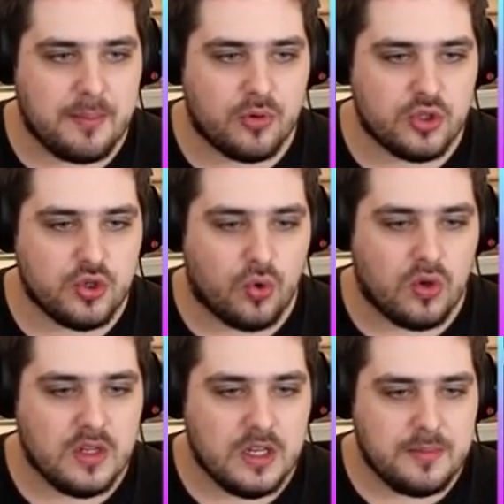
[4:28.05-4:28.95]
I'm not
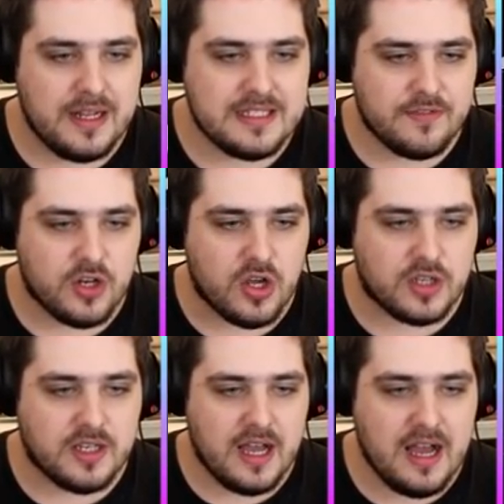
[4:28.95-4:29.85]
sure. But let's have a
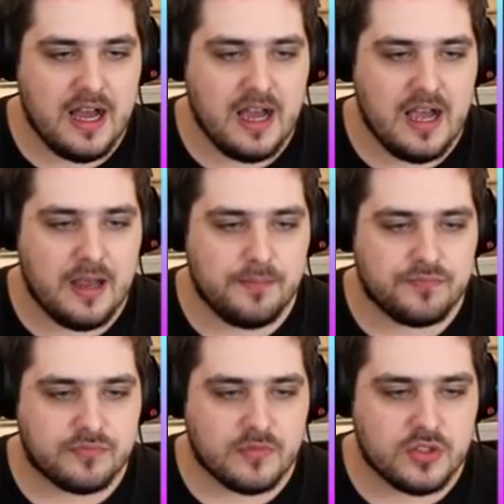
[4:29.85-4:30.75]
look.
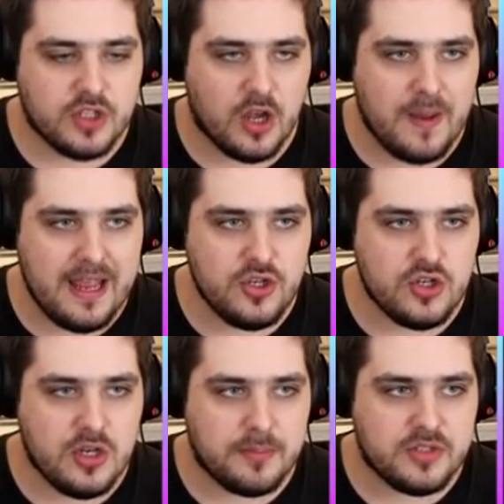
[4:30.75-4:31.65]
Um, so,
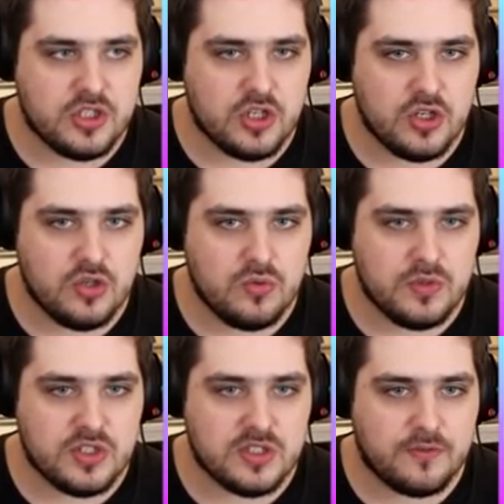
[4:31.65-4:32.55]
engine number two,
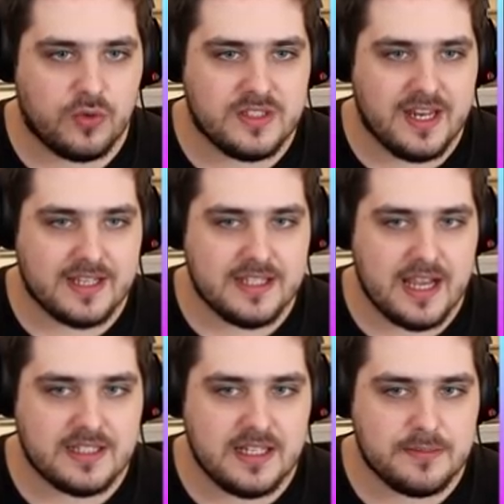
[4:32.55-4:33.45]
which is the fourteen X
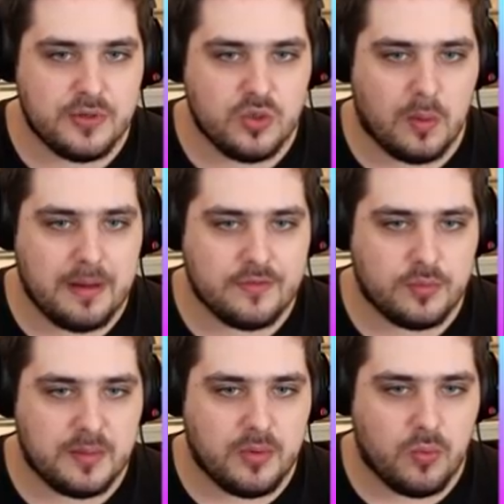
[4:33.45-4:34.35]
X. Let's put you on
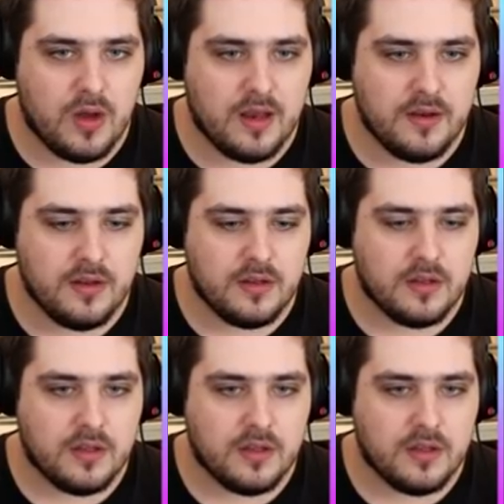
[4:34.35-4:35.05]
platform number one.